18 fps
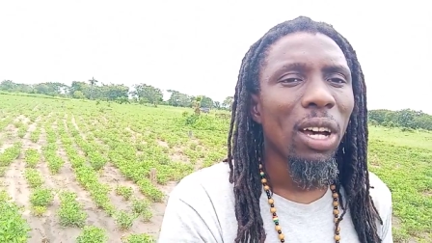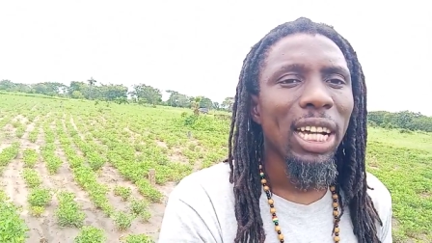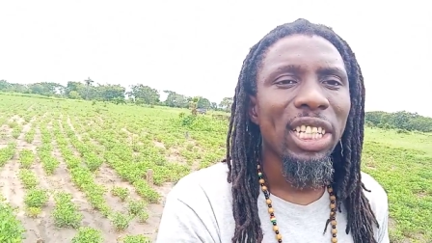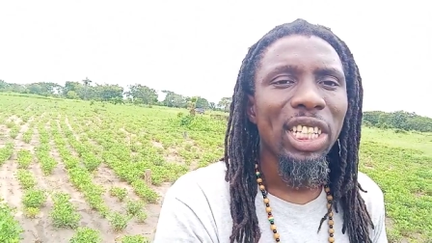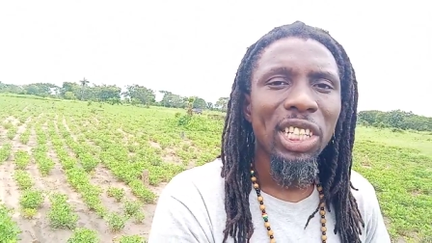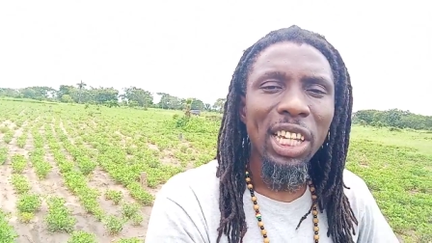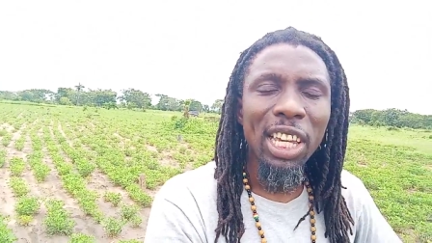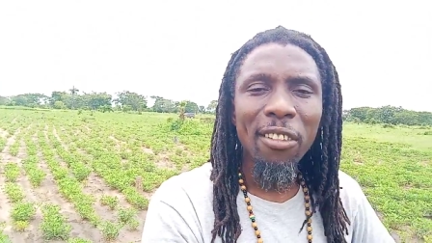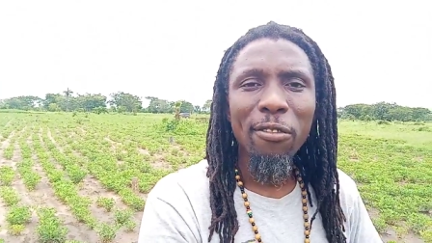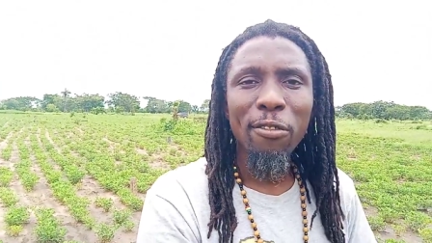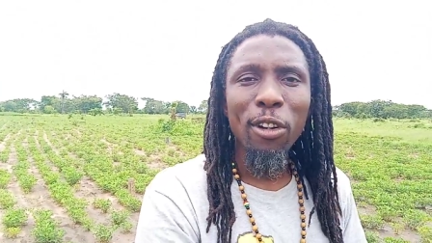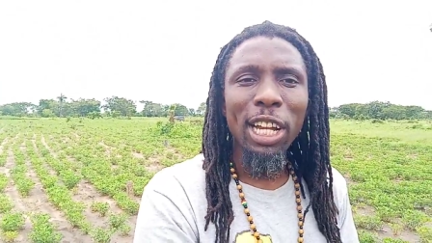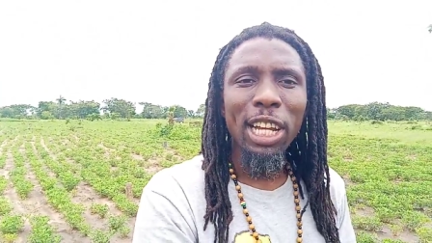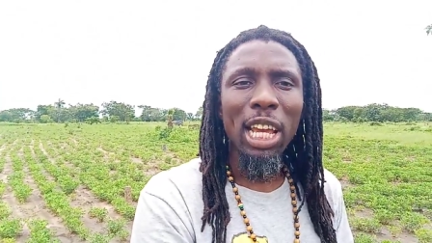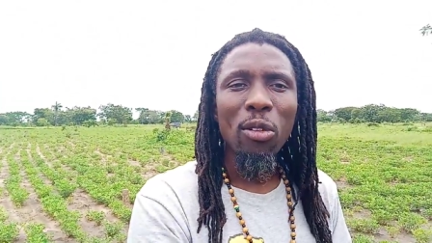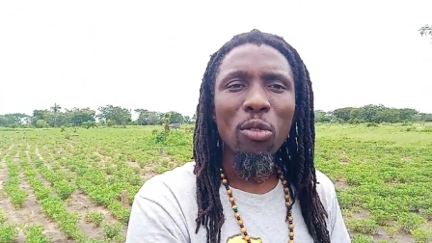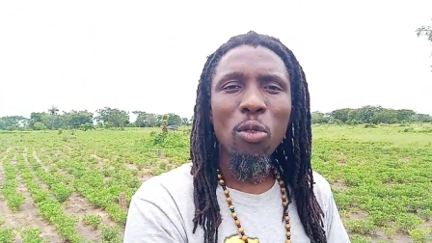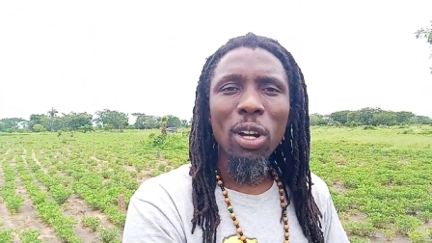achieve
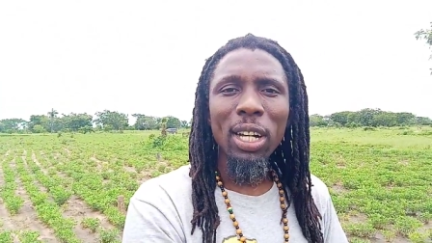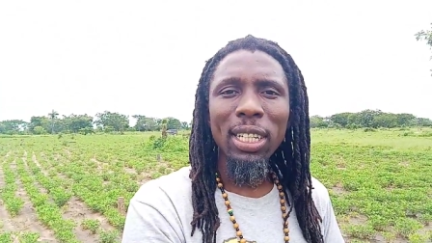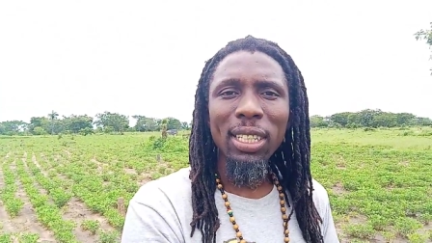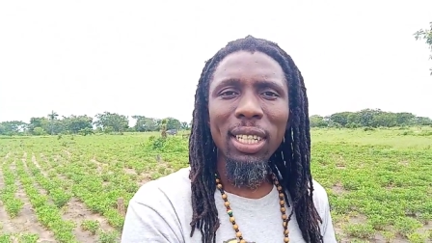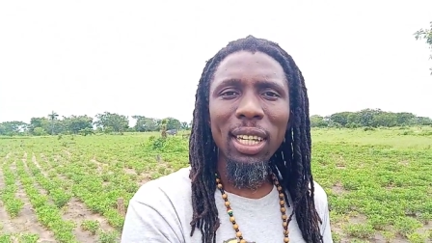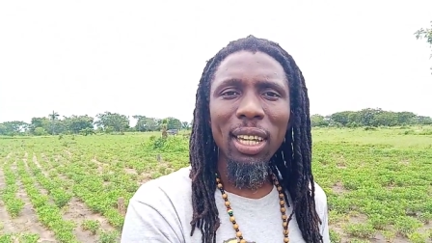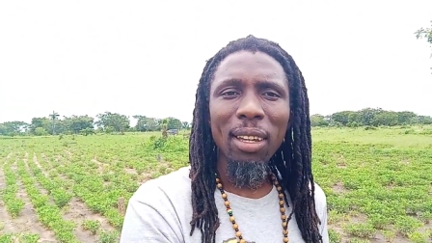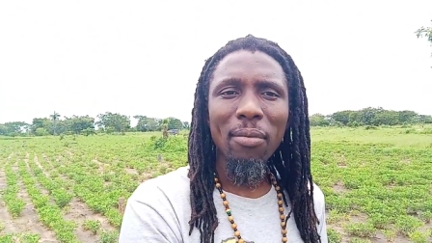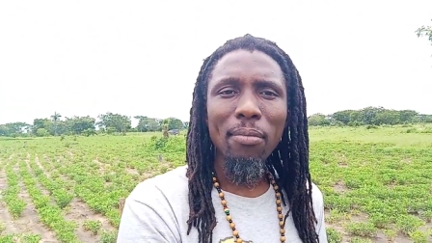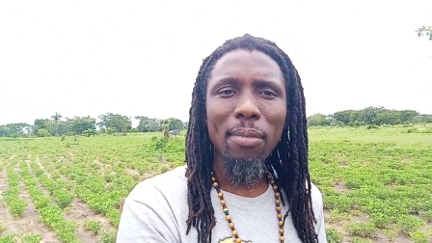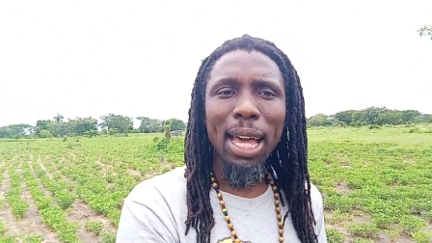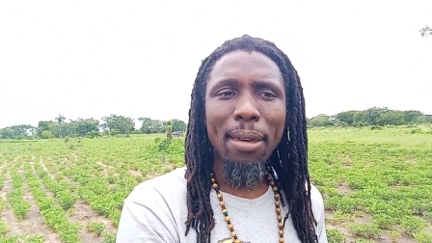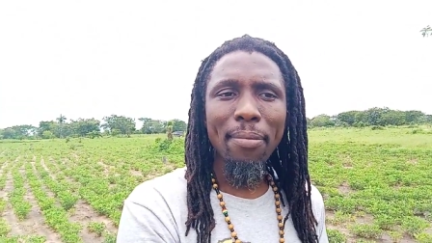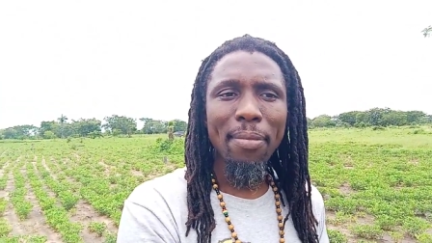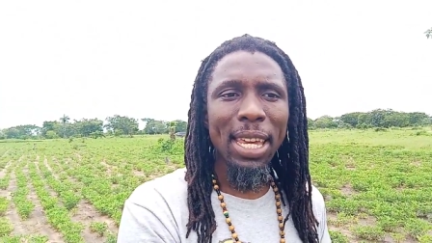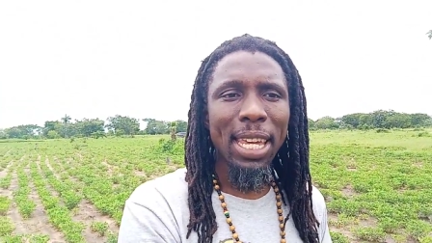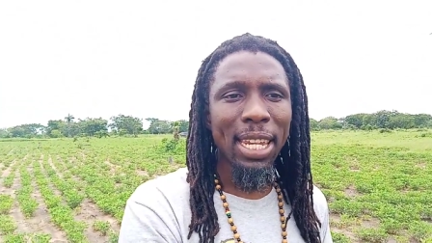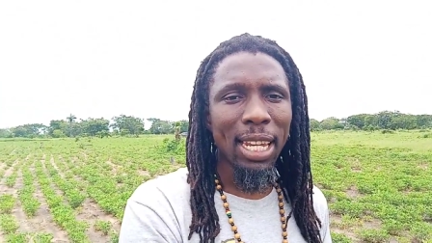what they want
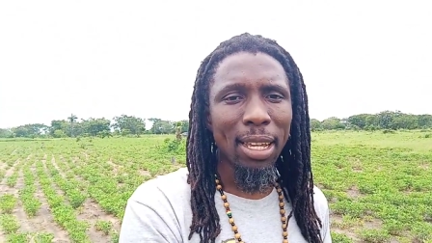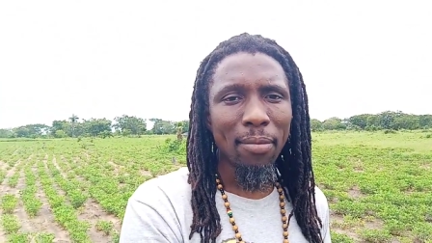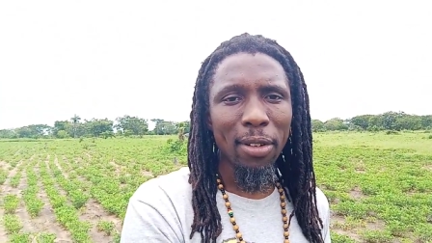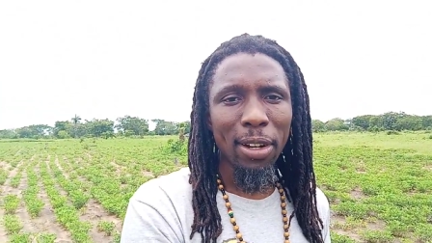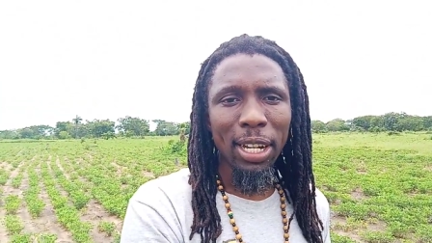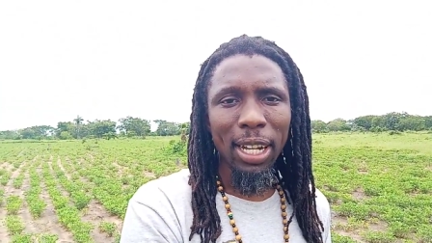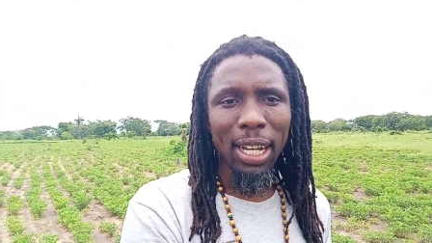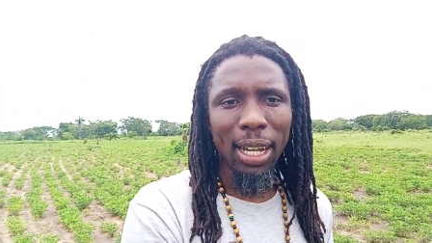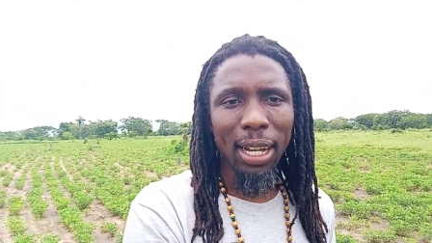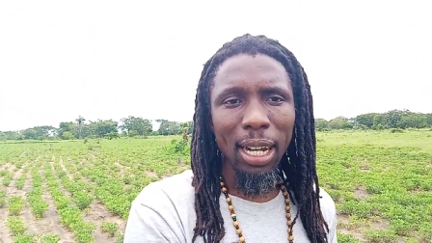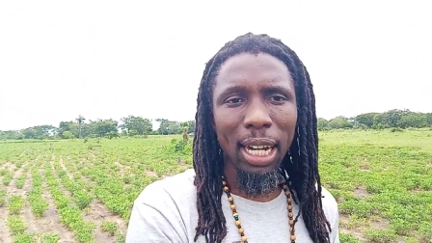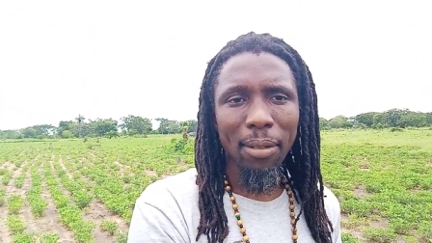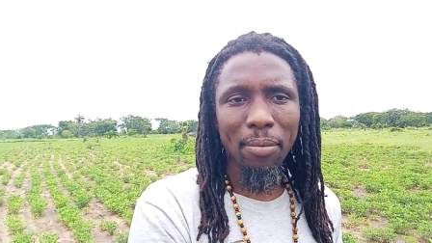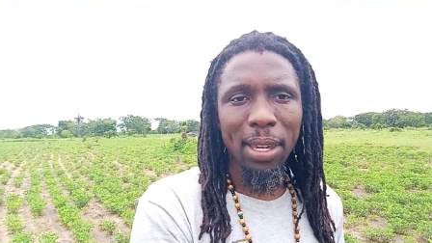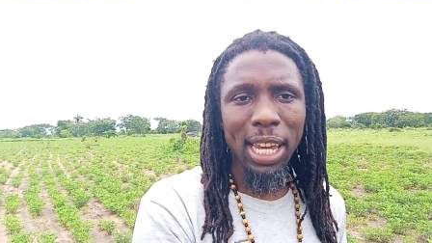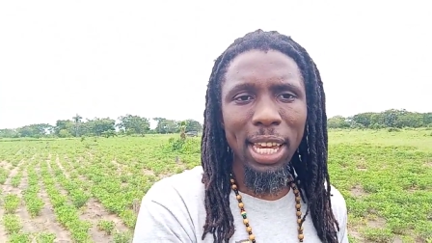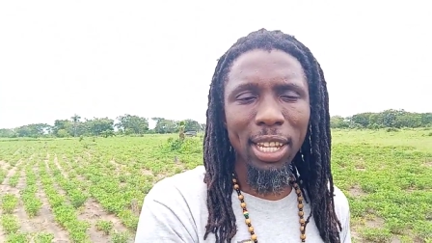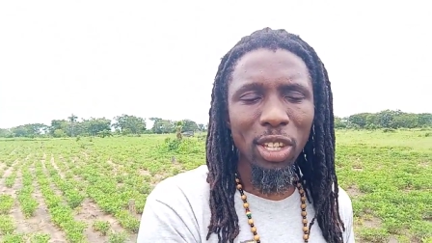by being in America
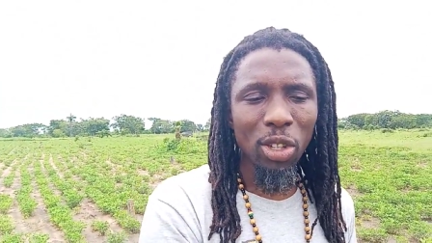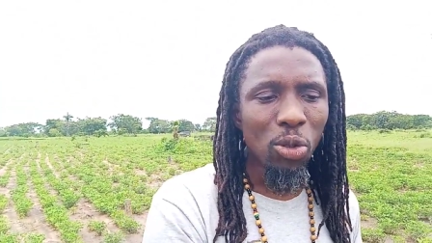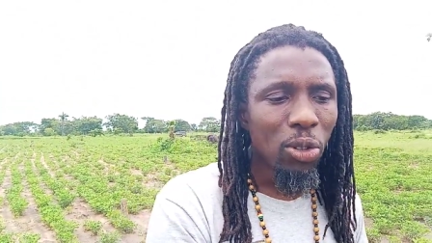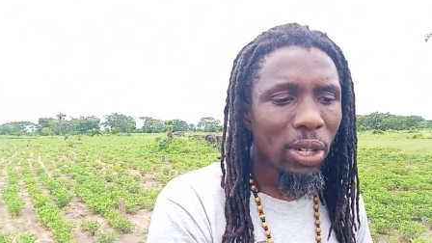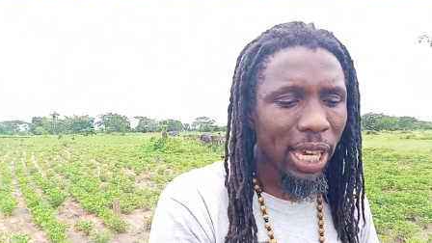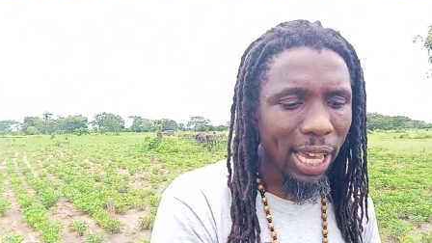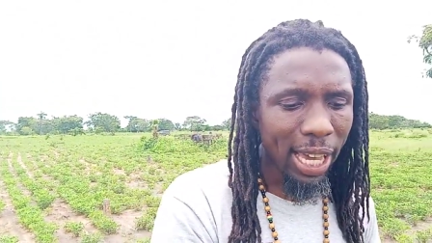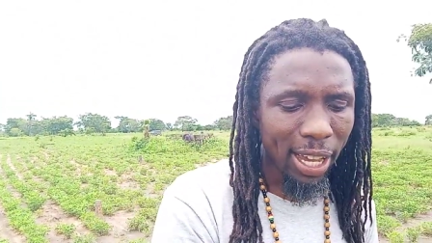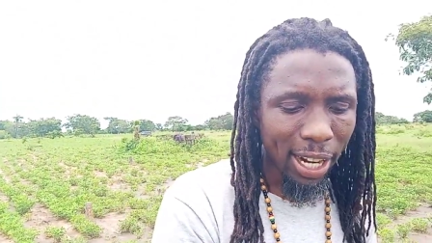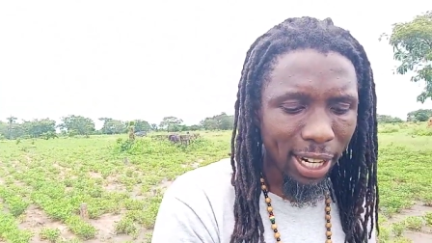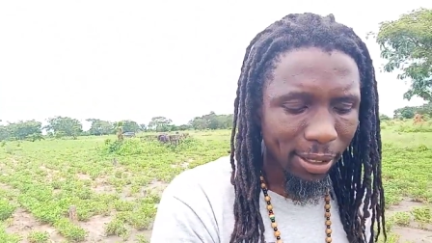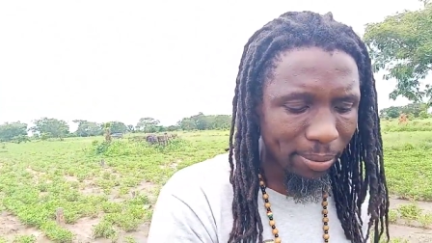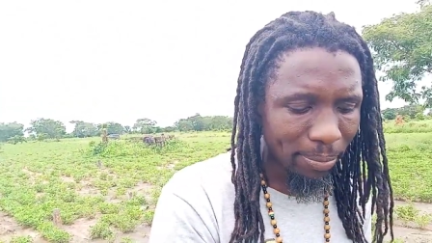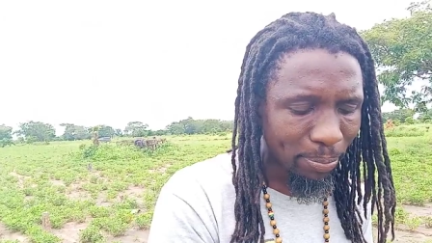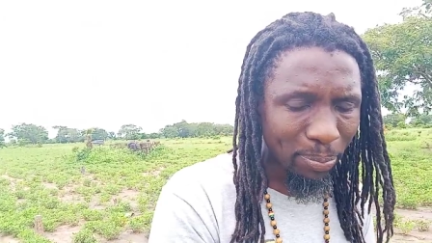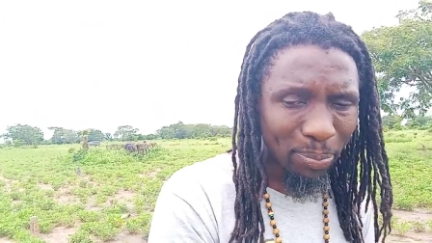or being UK or